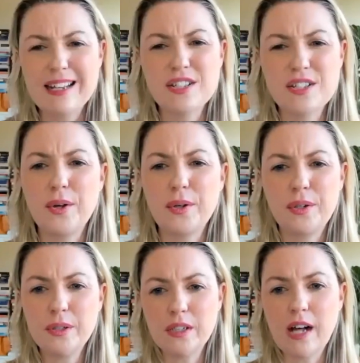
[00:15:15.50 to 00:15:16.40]
is so
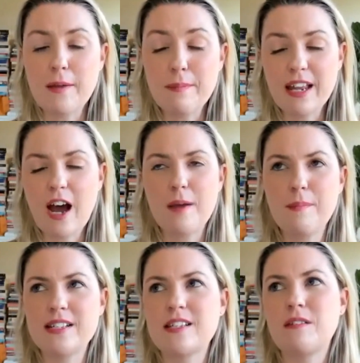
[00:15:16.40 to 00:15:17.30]
cool. I mean, I
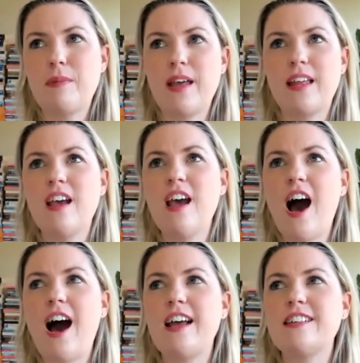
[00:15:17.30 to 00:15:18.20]
must admit,
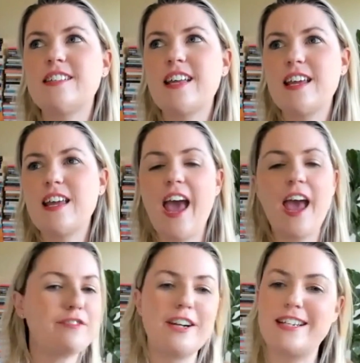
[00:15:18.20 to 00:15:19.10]
I see
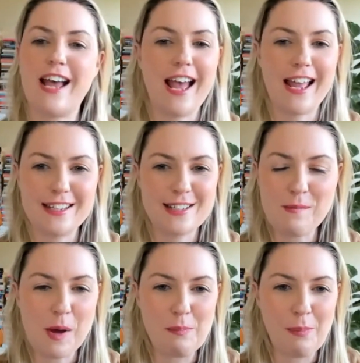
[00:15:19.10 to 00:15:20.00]
every day
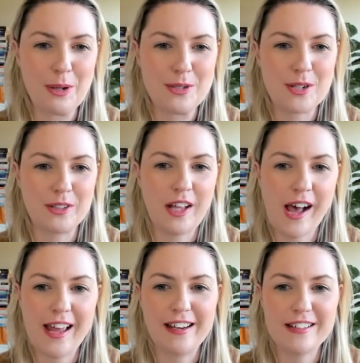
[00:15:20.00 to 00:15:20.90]
someone post
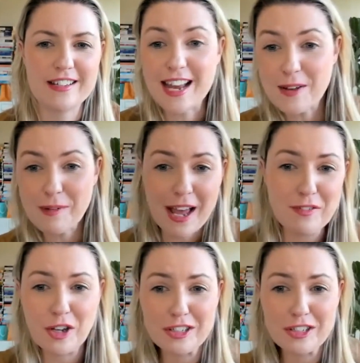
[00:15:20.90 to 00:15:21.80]
online, does anyone have
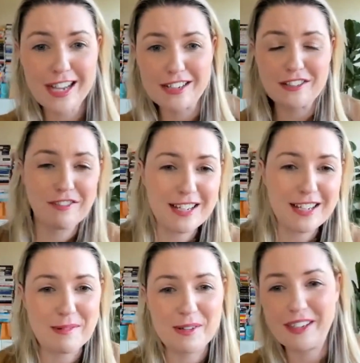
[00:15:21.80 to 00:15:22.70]
a contact at
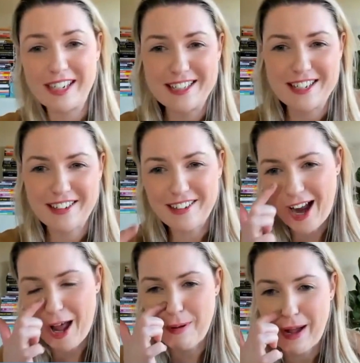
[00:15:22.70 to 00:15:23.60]
Facebook or
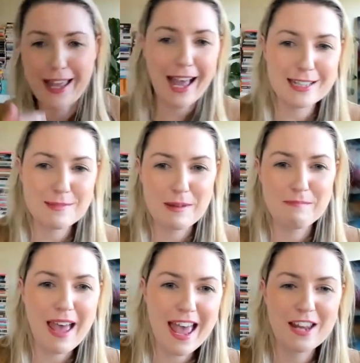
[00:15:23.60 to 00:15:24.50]
Instagram? My account's been
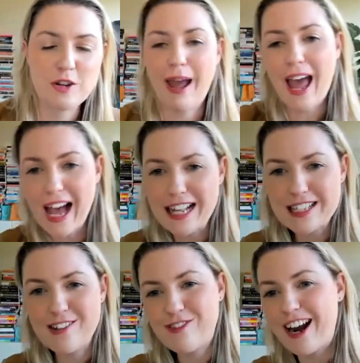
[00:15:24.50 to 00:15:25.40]
banned, or my ads
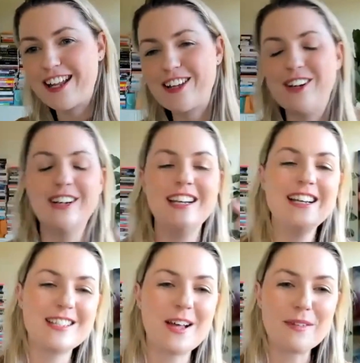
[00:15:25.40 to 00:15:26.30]
aren't running, or
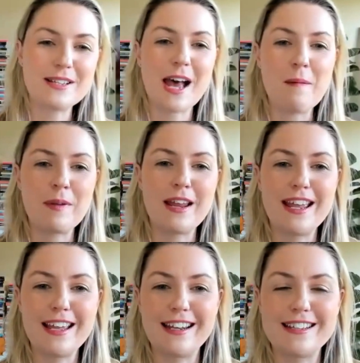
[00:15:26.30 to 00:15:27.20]
something's
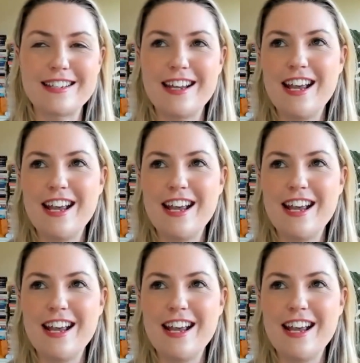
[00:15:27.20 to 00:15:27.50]
happening, and